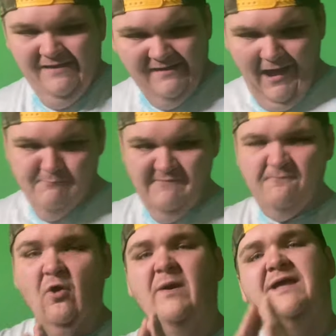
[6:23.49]
Now,
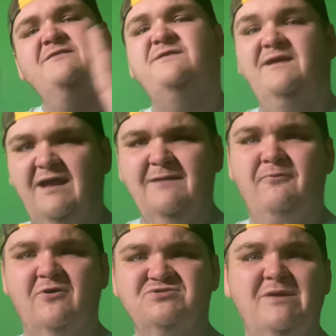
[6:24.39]
before we get to the eating
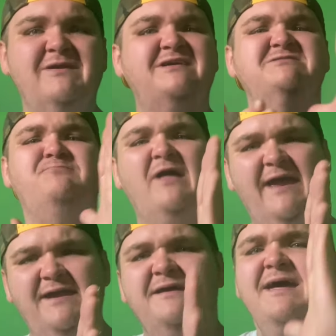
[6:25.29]
portion, I'm going to
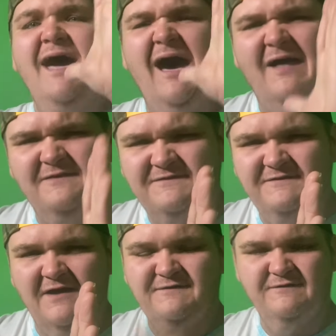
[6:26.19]
explain how this
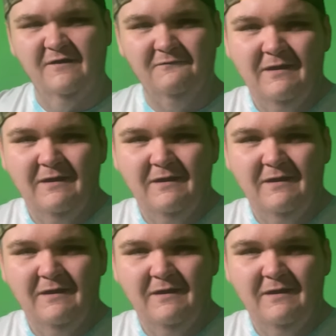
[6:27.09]
does so.